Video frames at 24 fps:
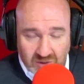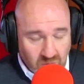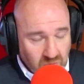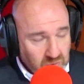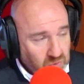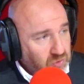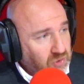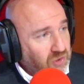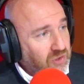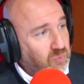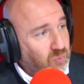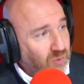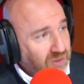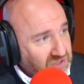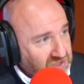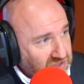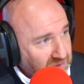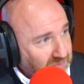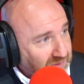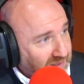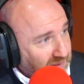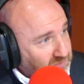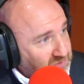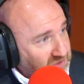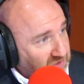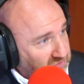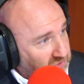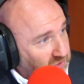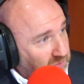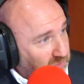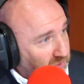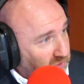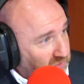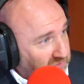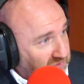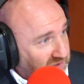We'll go out and win some games of
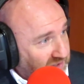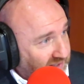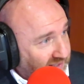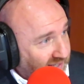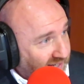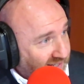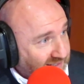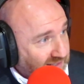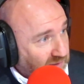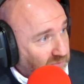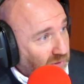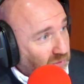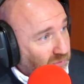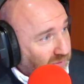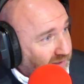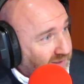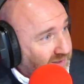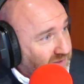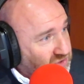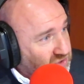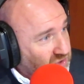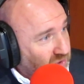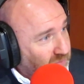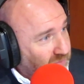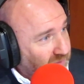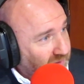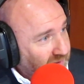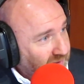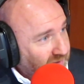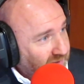football for the guy and he will get the job.